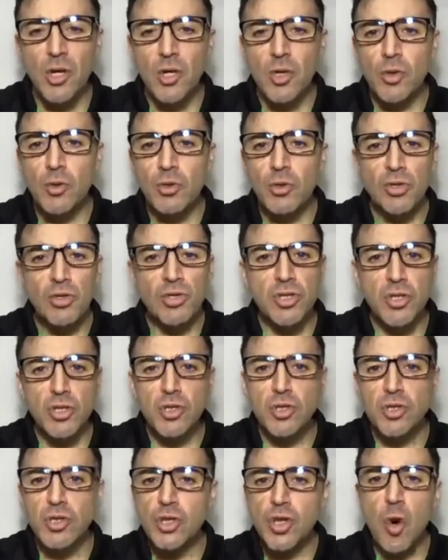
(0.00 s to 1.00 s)
do not
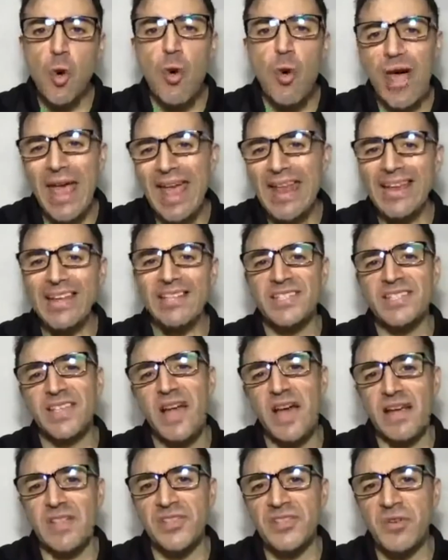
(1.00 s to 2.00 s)
show any
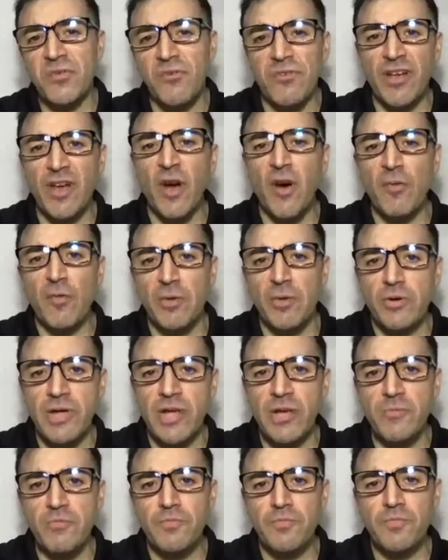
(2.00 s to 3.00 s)
signs of recovery,